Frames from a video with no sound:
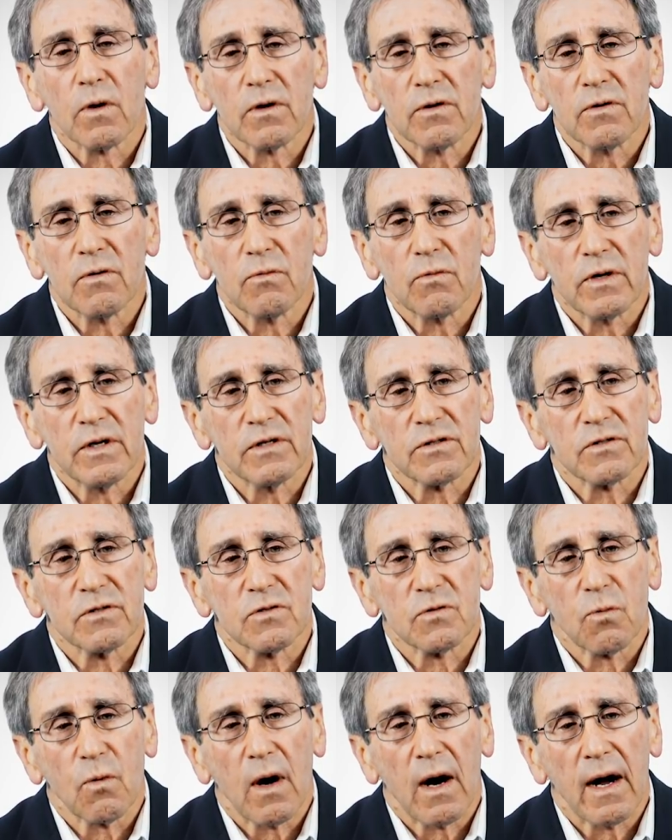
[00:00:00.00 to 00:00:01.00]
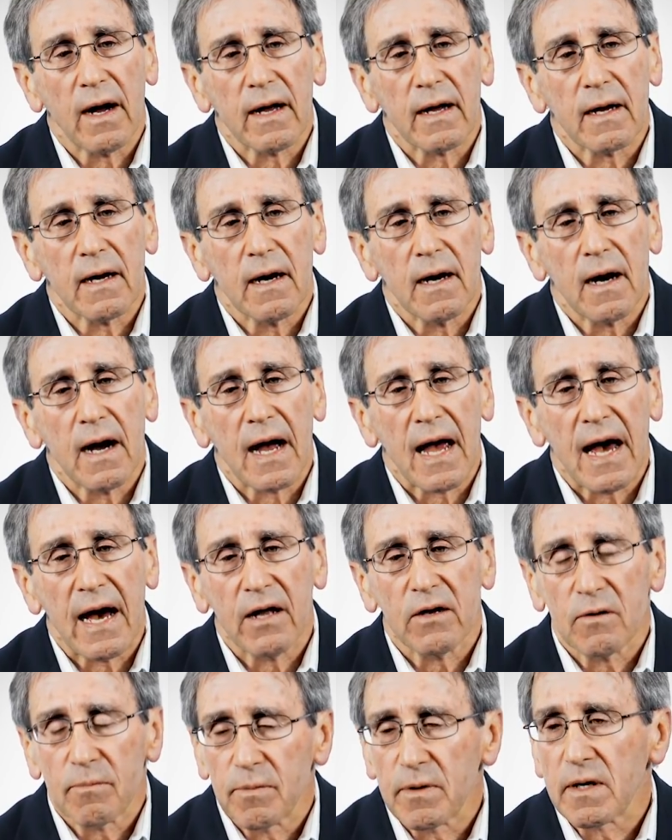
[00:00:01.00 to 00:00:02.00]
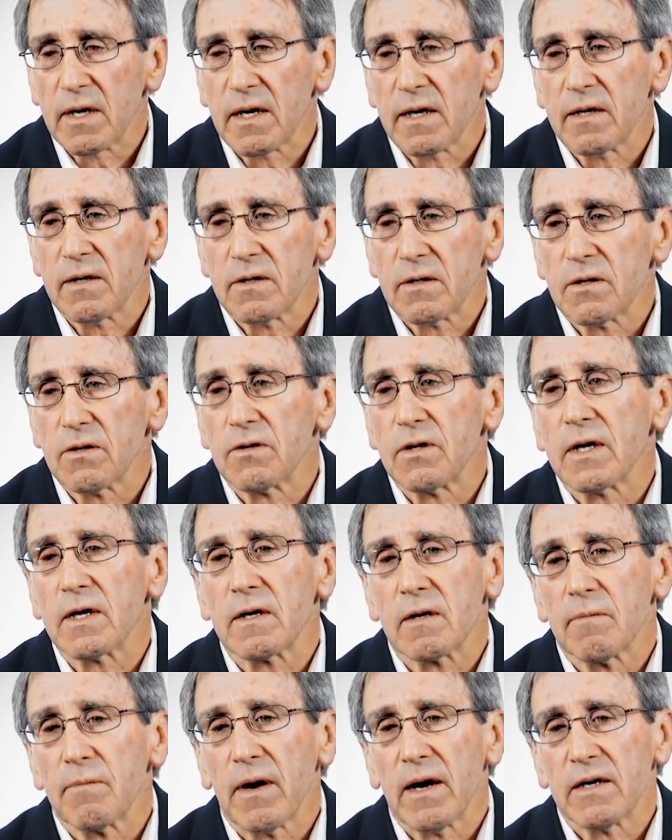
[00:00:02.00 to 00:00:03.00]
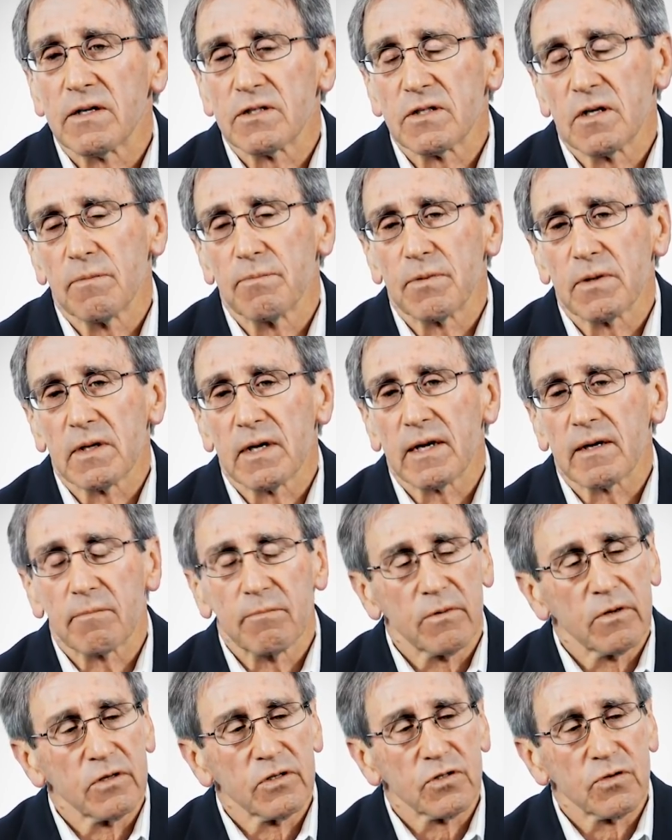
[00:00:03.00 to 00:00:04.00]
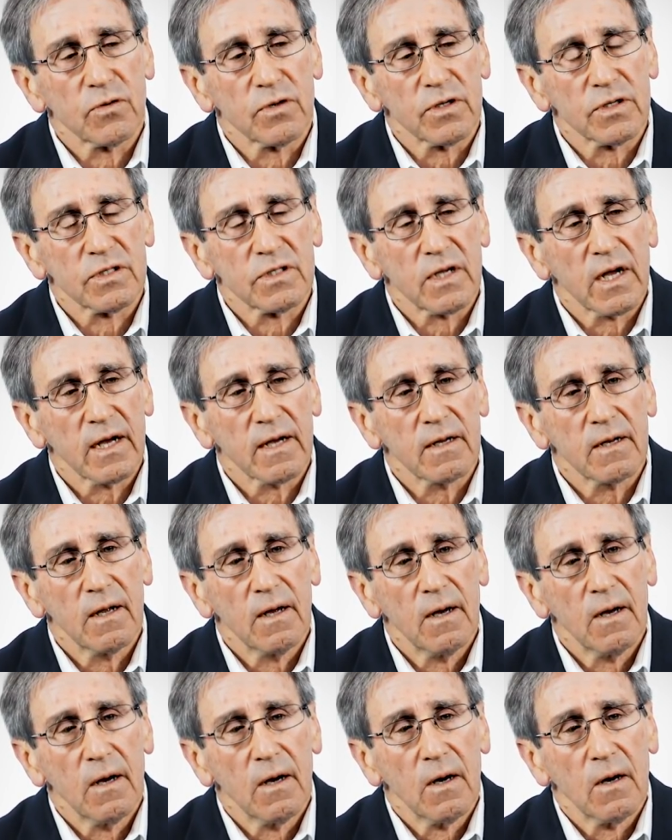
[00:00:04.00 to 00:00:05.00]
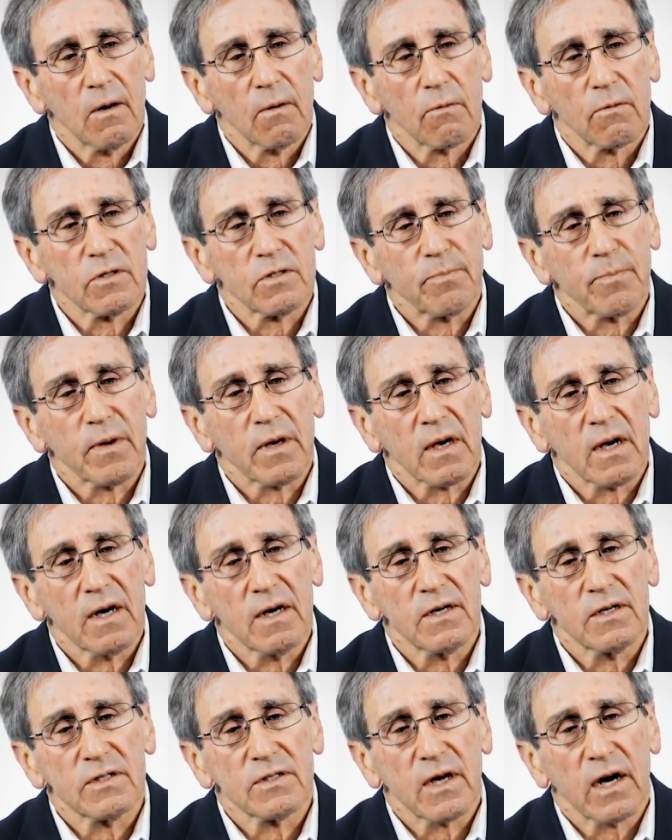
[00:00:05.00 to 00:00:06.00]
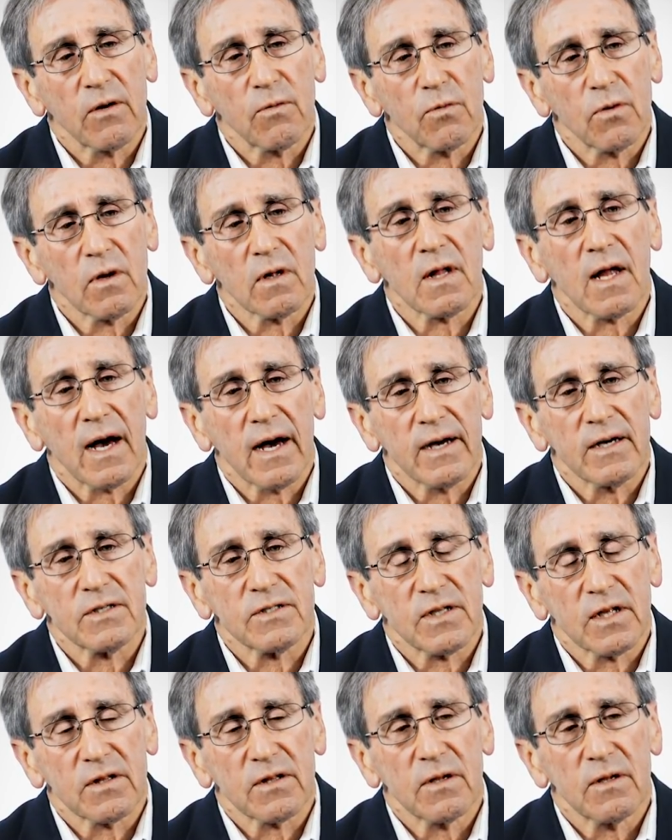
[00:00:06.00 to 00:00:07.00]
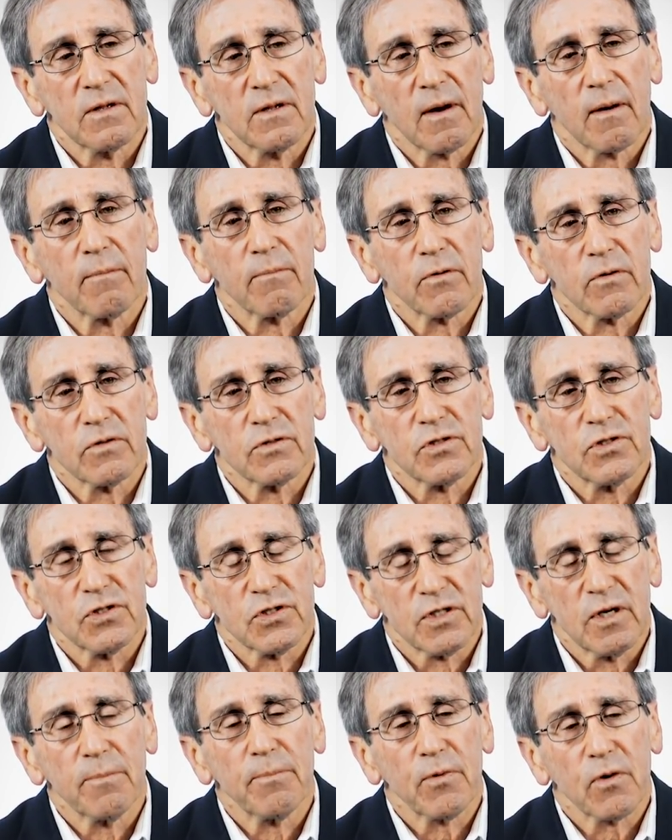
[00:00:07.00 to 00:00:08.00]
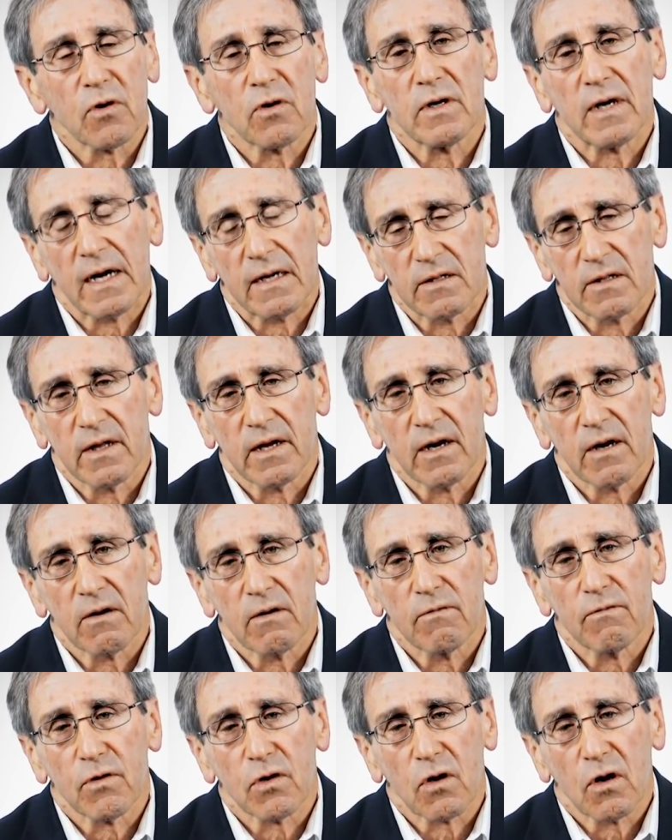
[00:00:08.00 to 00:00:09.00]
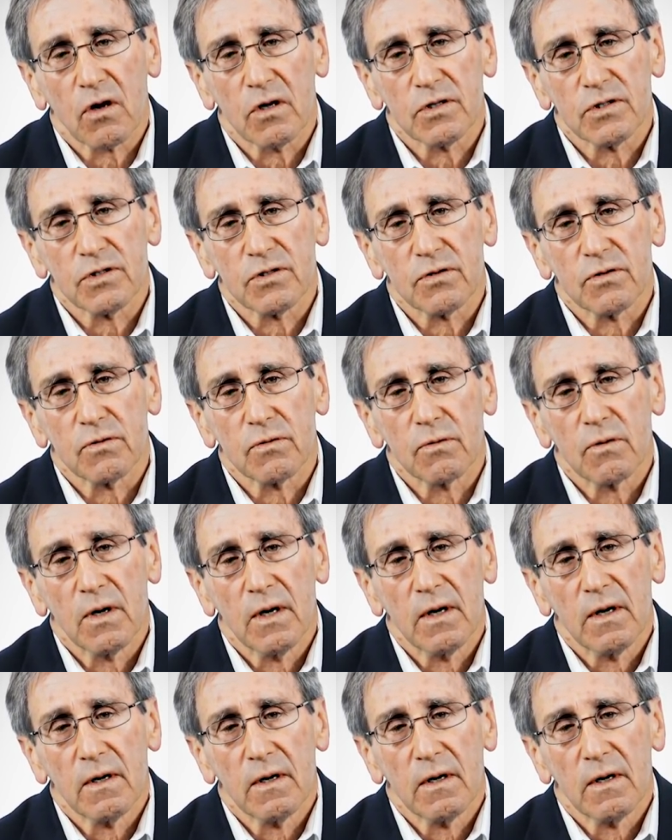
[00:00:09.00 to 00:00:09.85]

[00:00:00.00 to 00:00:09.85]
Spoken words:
one of the reasons why I had to begin to think about something like ministry to state was because I realized that the numbers simply are not there in regards to